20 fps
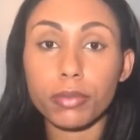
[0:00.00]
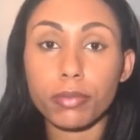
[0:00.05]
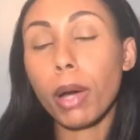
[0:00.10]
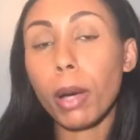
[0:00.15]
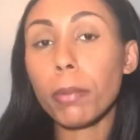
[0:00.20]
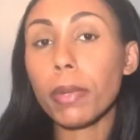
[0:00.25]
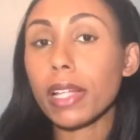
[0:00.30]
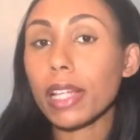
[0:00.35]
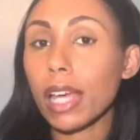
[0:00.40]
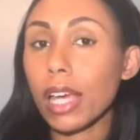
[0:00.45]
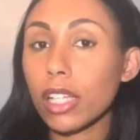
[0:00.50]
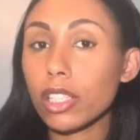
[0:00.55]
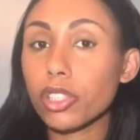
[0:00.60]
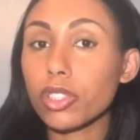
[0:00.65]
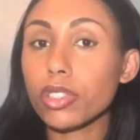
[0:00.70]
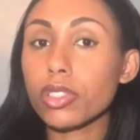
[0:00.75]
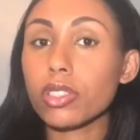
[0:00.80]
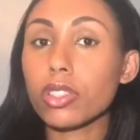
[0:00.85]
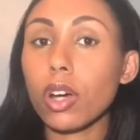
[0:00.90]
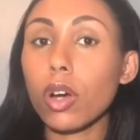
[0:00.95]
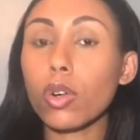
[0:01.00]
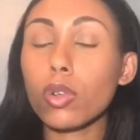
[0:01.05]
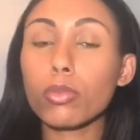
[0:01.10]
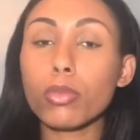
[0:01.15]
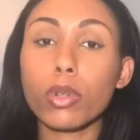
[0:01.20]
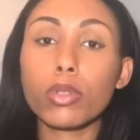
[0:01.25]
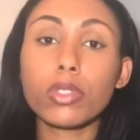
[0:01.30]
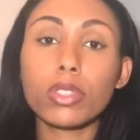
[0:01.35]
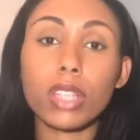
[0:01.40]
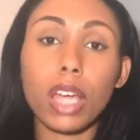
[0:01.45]
Publications are
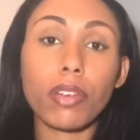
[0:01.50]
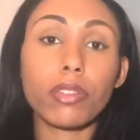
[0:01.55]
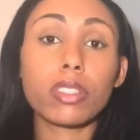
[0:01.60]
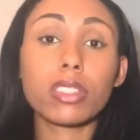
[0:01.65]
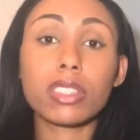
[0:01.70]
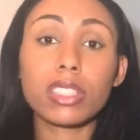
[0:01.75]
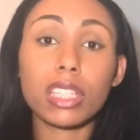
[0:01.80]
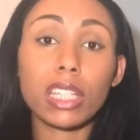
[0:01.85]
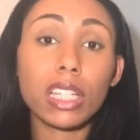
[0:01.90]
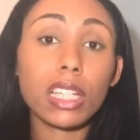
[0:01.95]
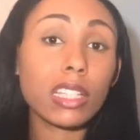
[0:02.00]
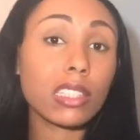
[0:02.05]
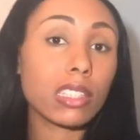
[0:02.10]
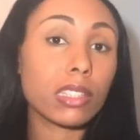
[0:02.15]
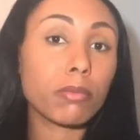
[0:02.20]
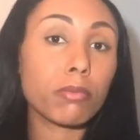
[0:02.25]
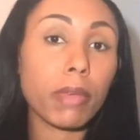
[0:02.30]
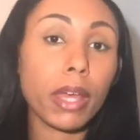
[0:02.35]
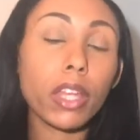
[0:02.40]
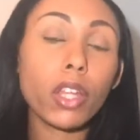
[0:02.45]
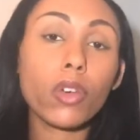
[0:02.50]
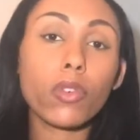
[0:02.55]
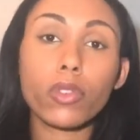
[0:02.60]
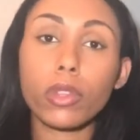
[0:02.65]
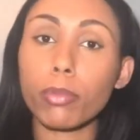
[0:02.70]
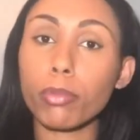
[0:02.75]
almost guaranteed in many of the